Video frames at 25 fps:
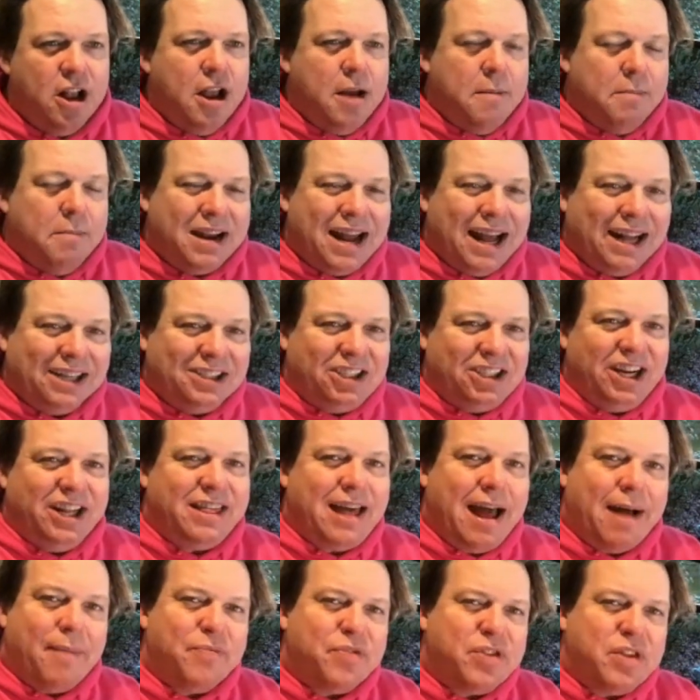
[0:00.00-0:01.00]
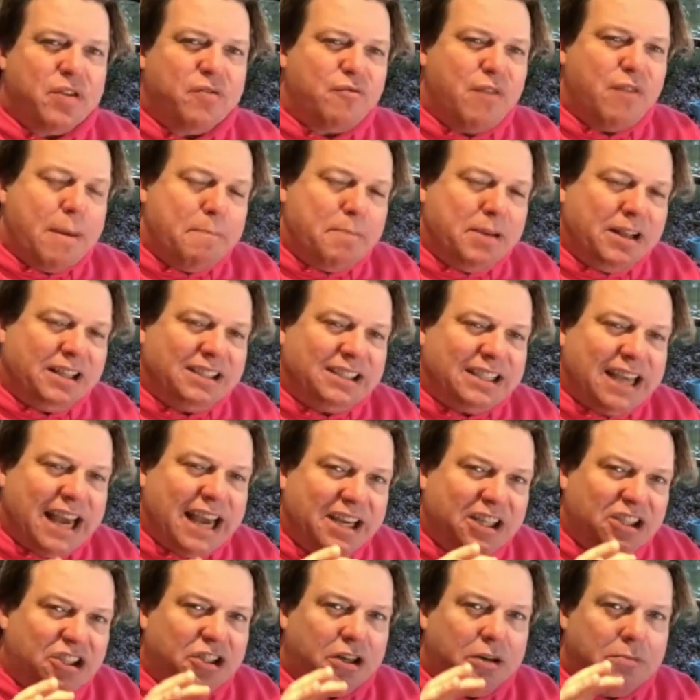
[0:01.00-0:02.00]
But actually, the
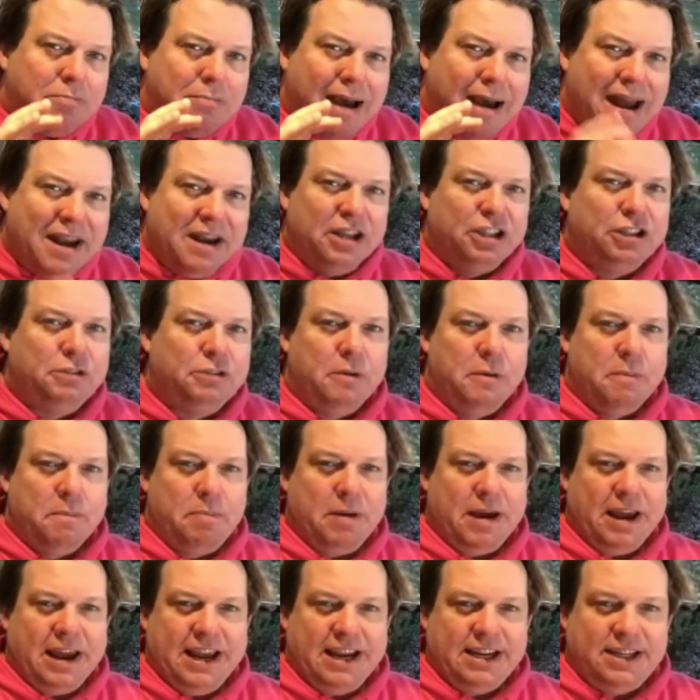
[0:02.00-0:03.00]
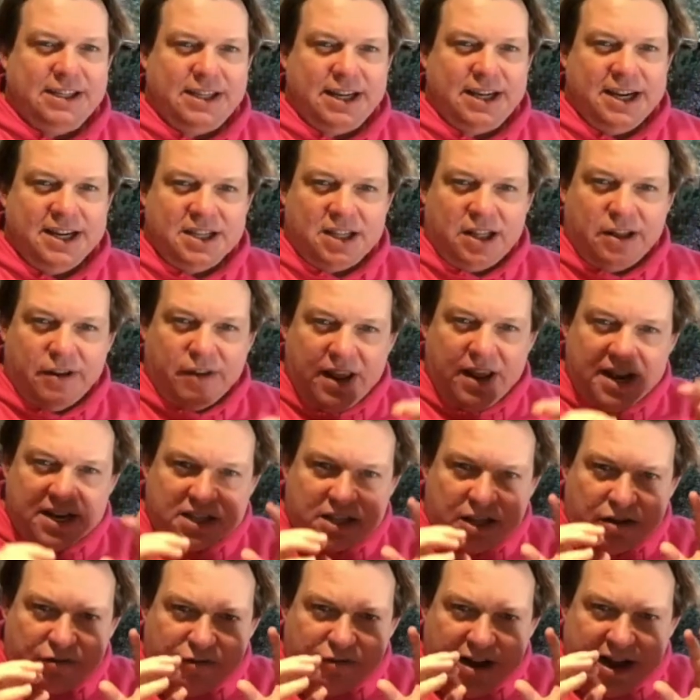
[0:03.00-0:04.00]
reputation management piece is
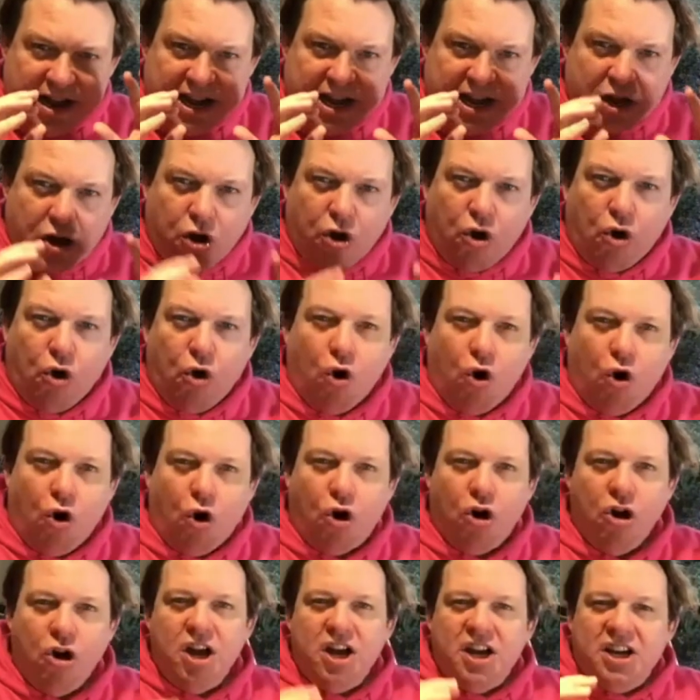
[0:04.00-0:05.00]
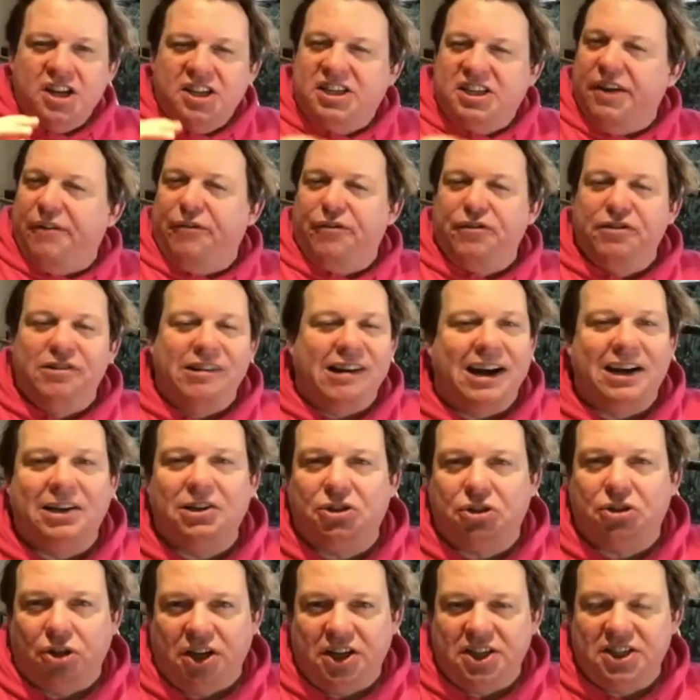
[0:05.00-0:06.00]
the really core
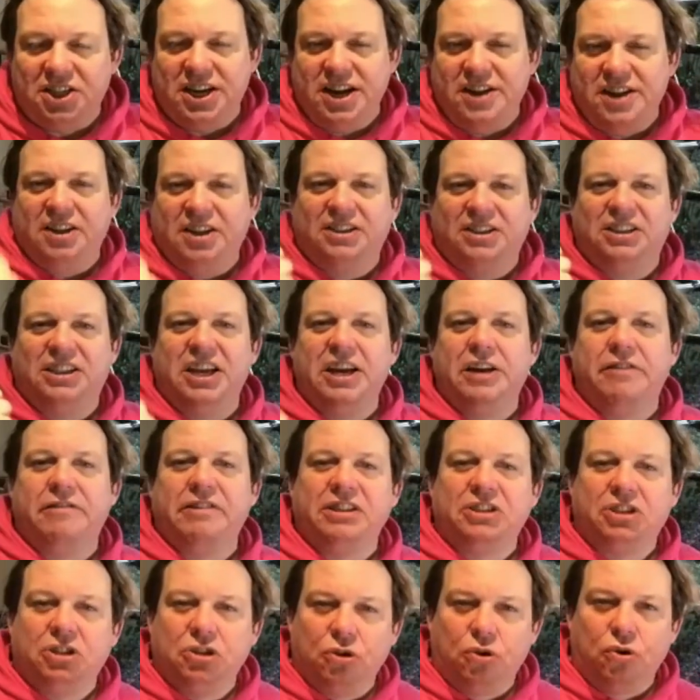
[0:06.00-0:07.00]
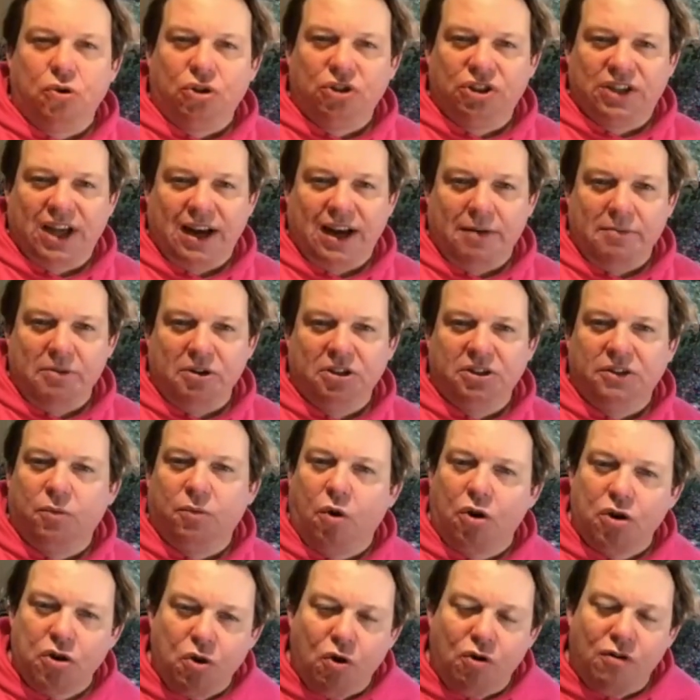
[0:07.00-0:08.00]
differential, isn't it? The secret sauce element of
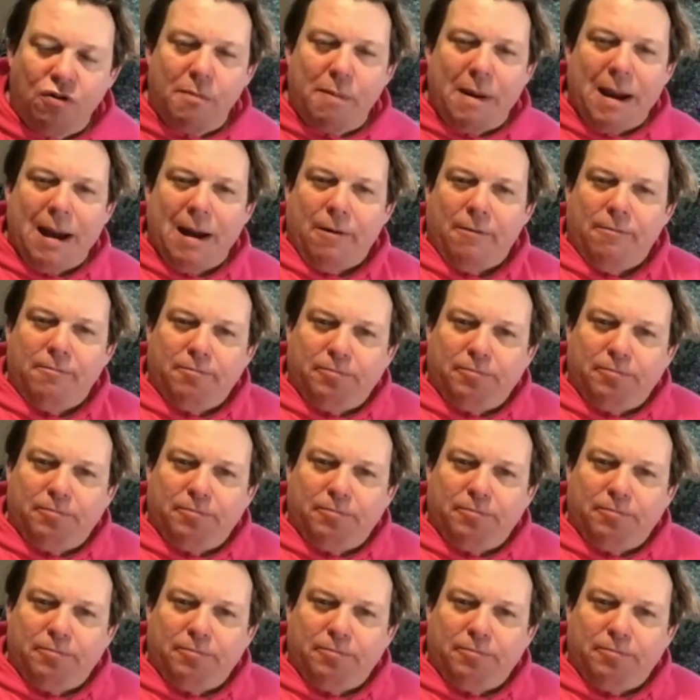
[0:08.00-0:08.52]
what you're about.